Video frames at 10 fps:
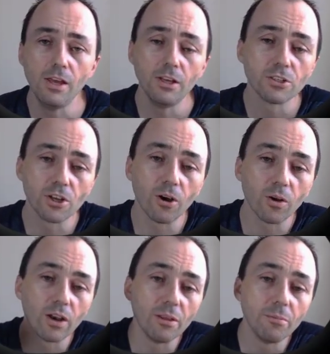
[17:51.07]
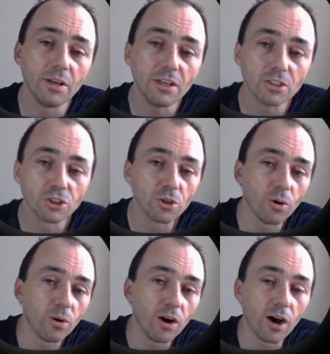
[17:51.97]
So let me
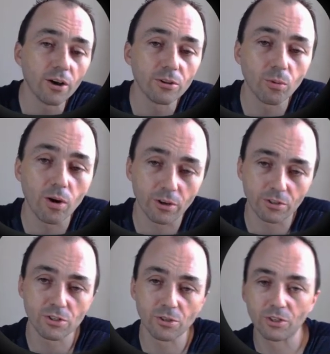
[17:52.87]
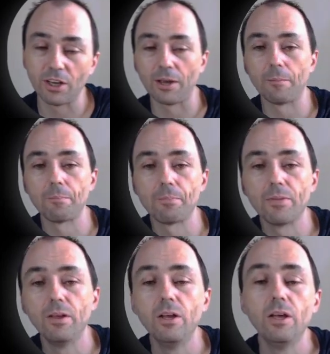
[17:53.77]
show how it works. Okay.
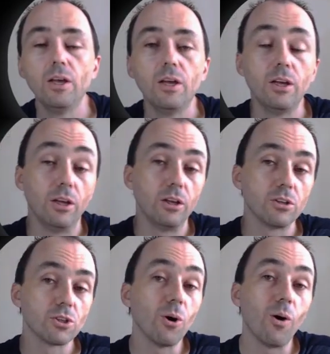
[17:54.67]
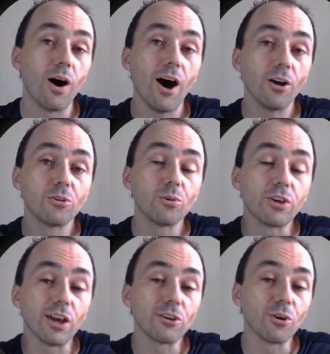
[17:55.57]
So how to
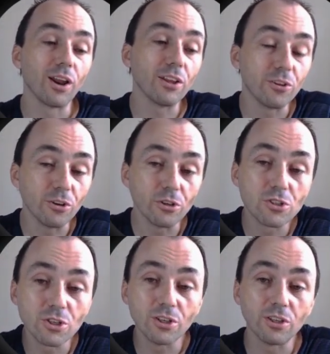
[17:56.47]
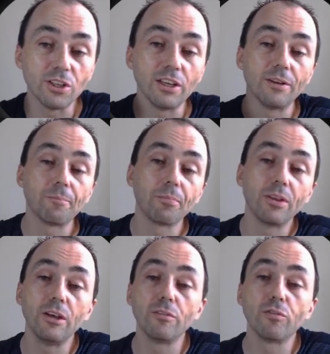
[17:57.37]
calculate the utility
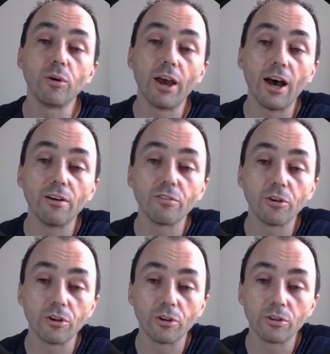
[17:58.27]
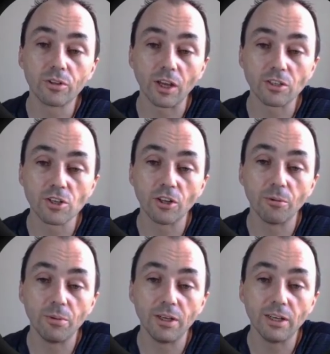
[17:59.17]
if we have a
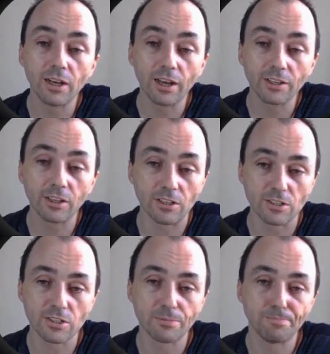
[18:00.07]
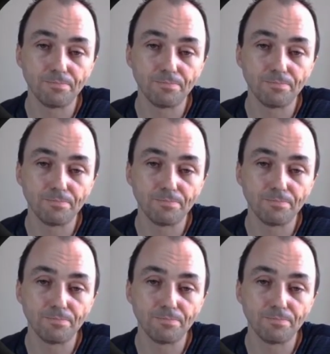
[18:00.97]
taxonomy like this.